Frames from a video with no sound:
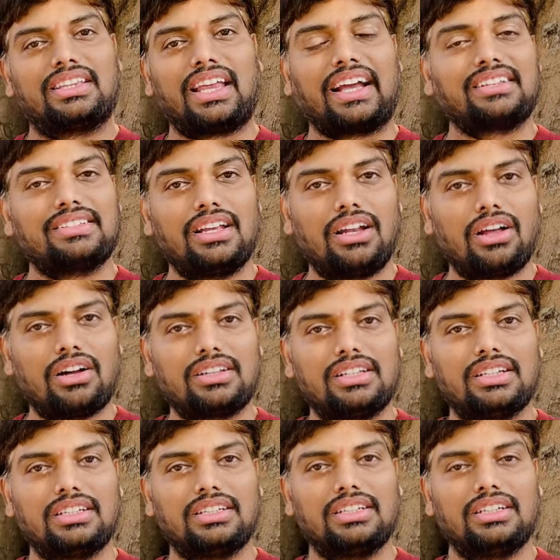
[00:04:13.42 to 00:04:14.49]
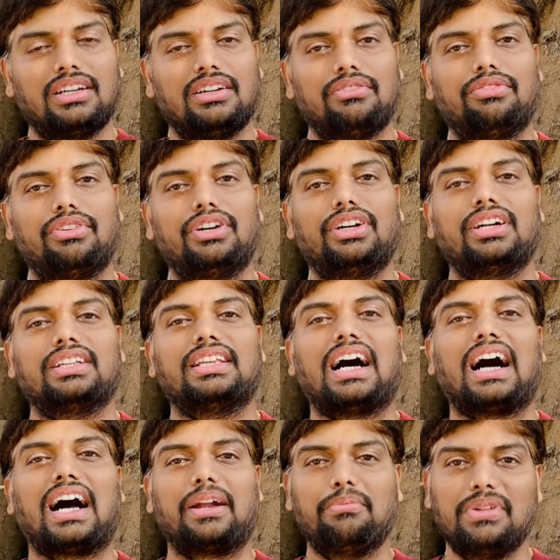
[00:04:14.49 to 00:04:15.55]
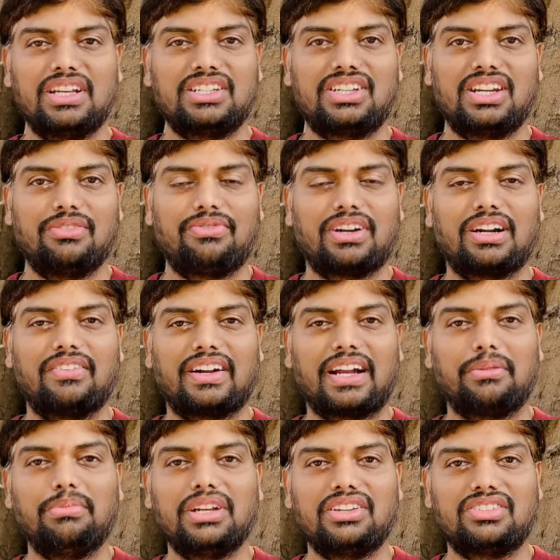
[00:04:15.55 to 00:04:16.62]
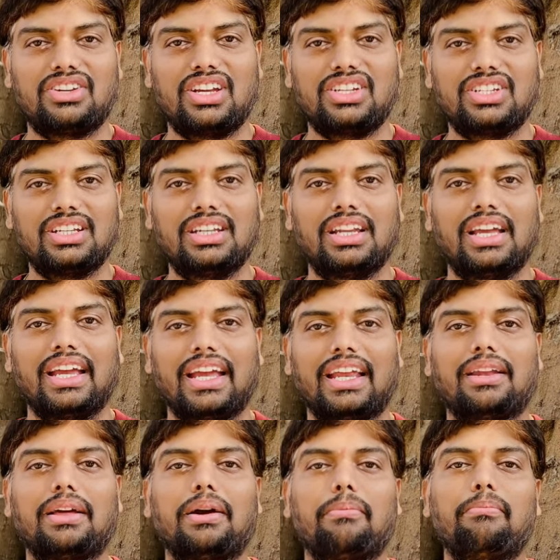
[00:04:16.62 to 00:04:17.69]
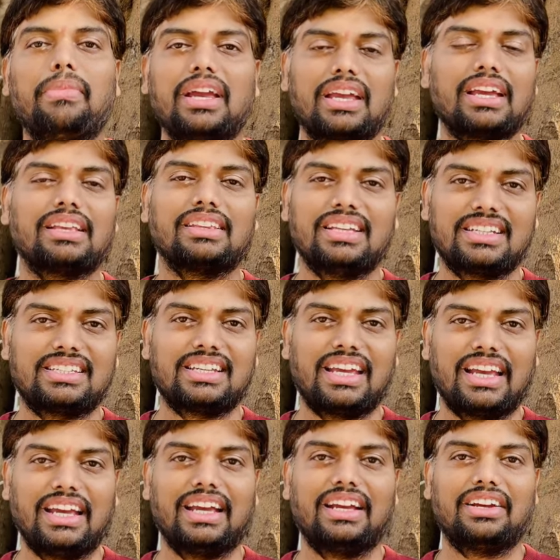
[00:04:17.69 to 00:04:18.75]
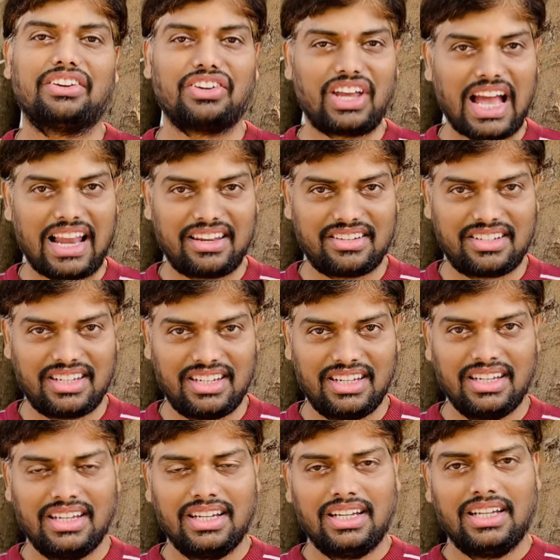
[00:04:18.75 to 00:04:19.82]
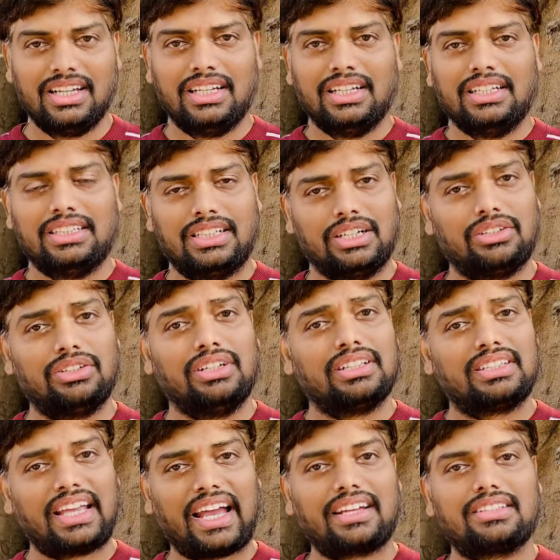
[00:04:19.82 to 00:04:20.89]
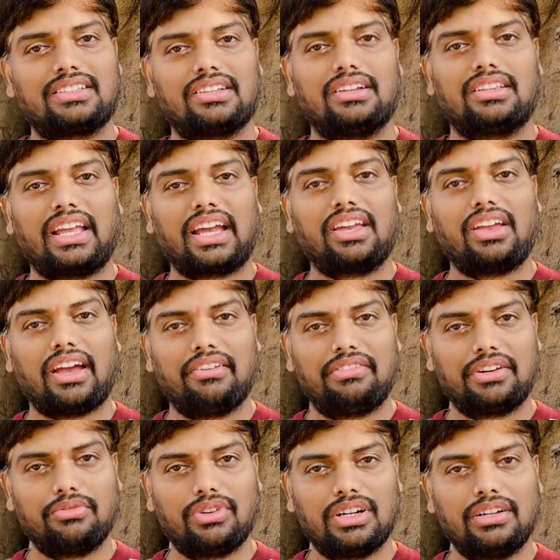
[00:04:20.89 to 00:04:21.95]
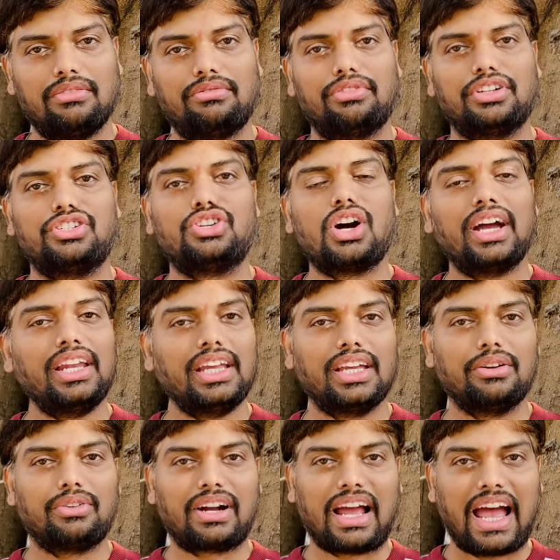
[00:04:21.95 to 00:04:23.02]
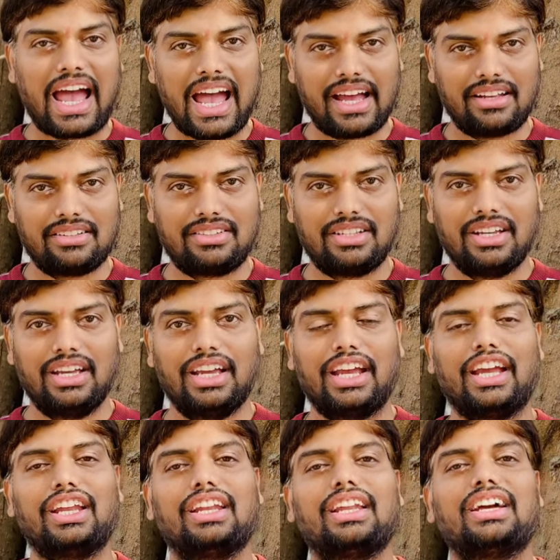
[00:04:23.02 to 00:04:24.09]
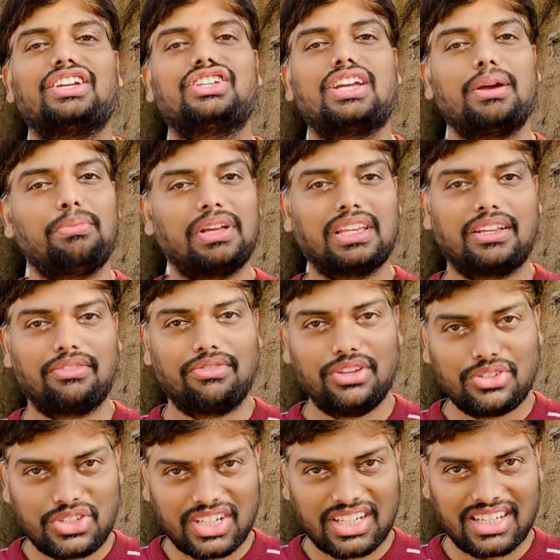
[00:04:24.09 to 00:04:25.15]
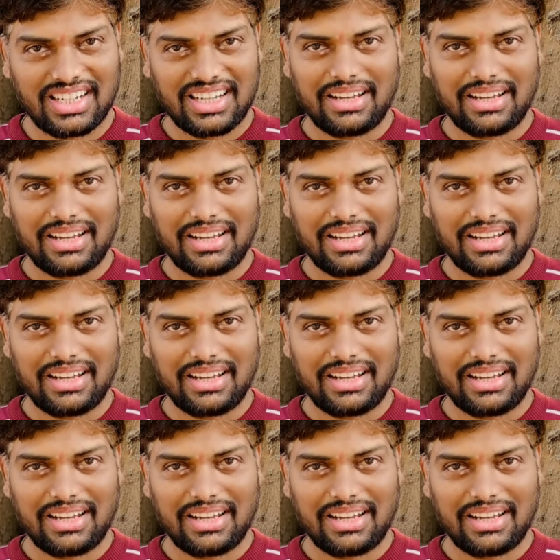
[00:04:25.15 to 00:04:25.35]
thanks a lot for the administration in making this a reality. So, thank you everyone for joining your hands in shaping the future